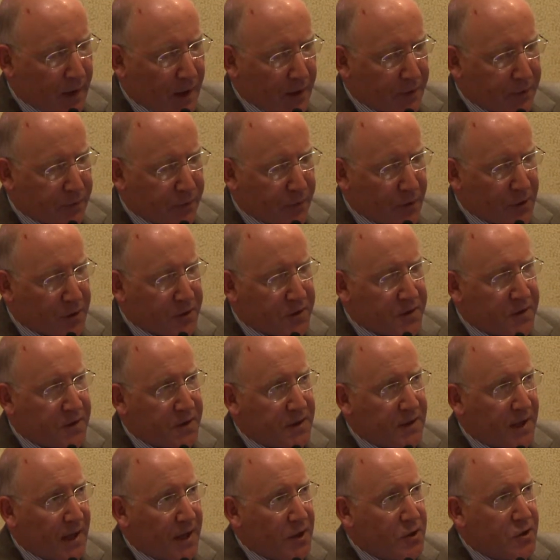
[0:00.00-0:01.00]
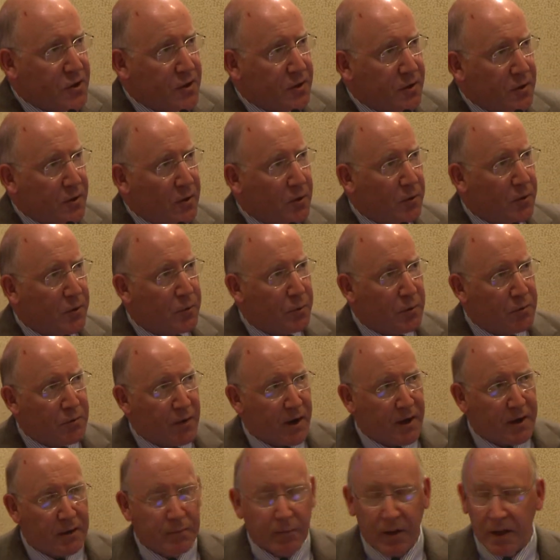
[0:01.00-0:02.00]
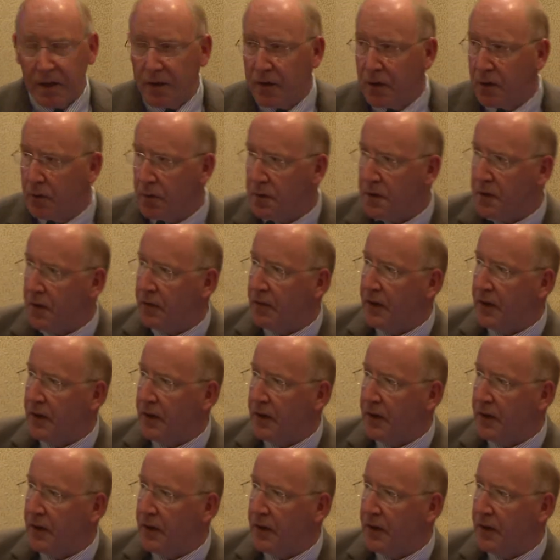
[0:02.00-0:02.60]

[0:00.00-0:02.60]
As far as sedation goes, we recommend use